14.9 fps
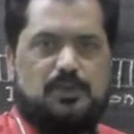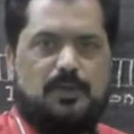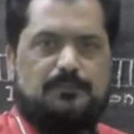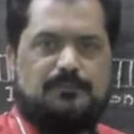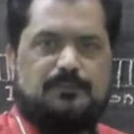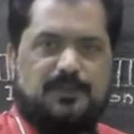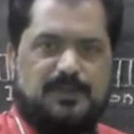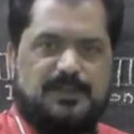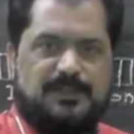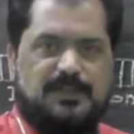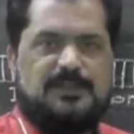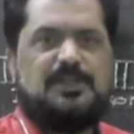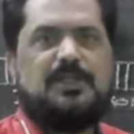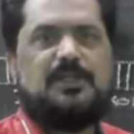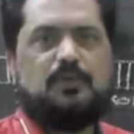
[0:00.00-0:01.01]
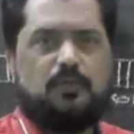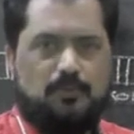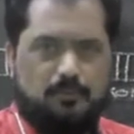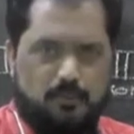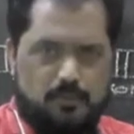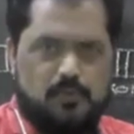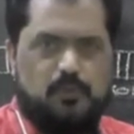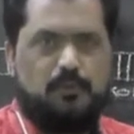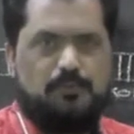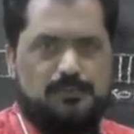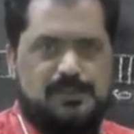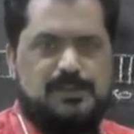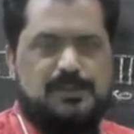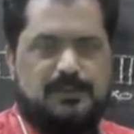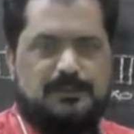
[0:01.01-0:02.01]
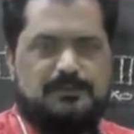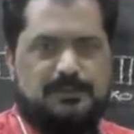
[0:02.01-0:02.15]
of 23 chromosomes,